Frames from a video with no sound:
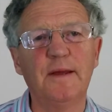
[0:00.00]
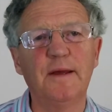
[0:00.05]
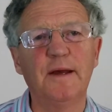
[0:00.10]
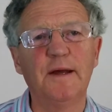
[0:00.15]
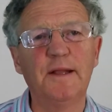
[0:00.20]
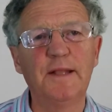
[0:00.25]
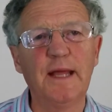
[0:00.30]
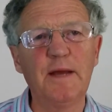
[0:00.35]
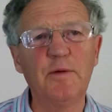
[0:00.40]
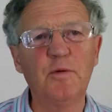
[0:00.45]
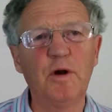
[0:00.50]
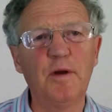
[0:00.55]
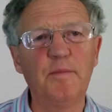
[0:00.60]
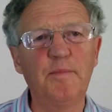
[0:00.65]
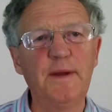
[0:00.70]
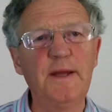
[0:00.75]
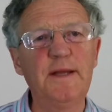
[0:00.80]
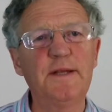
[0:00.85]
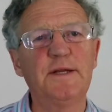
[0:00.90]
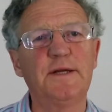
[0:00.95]
And they were
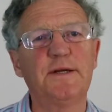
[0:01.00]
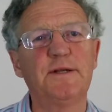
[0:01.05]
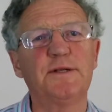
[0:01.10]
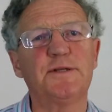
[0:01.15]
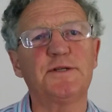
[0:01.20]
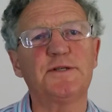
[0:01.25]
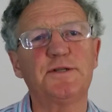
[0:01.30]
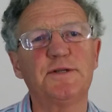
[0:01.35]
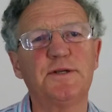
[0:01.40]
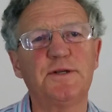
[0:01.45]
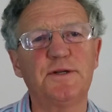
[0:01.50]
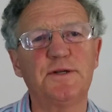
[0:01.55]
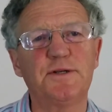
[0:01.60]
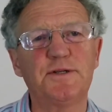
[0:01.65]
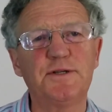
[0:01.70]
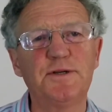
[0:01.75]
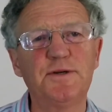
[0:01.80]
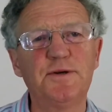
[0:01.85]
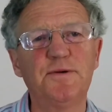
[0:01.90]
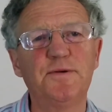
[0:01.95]
obedient
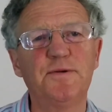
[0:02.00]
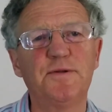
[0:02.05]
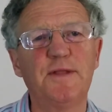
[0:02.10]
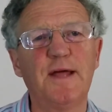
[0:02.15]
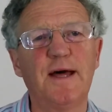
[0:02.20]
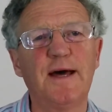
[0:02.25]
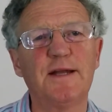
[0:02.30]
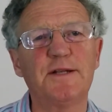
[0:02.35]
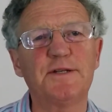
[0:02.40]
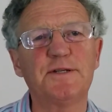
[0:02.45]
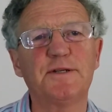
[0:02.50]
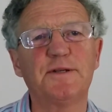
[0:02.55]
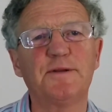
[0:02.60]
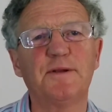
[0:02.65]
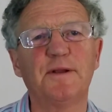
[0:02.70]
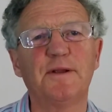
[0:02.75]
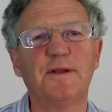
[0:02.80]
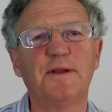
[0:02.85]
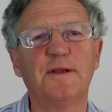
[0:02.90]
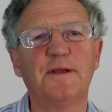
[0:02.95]
to that
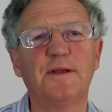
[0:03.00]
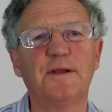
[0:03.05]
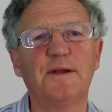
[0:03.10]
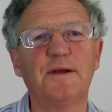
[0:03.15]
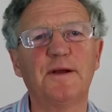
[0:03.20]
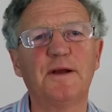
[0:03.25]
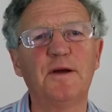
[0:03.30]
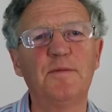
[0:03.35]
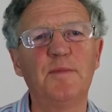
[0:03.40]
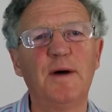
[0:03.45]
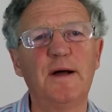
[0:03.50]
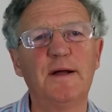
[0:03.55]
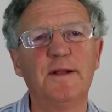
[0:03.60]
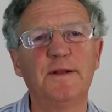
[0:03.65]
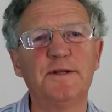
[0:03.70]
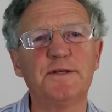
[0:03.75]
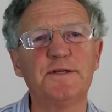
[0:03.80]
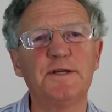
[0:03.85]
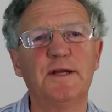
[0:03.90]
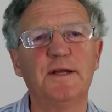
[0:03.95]

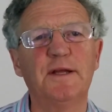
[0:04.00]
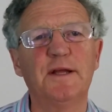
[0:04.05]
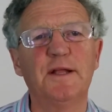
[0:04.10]
command.